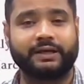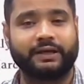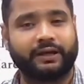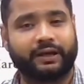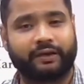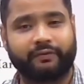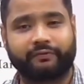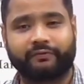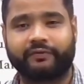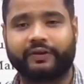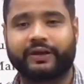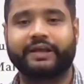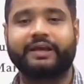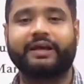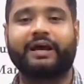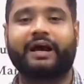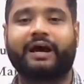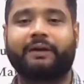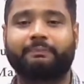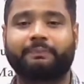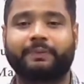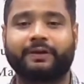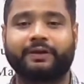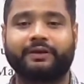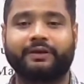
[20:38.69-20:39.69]
I'm very
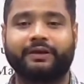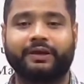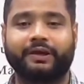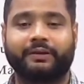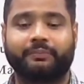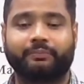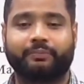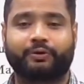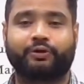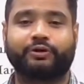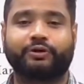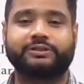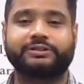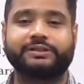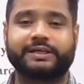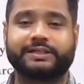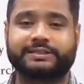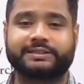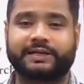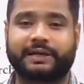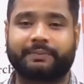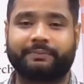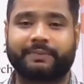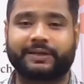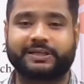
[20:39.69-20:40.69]
happy because yes,
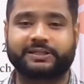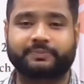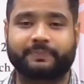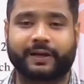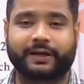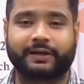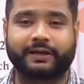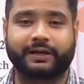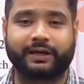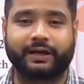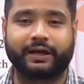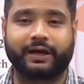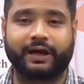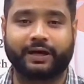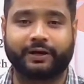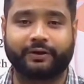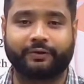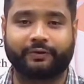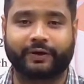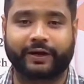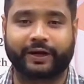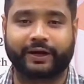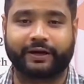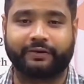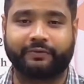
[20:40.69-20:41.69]
I'm expecting 100.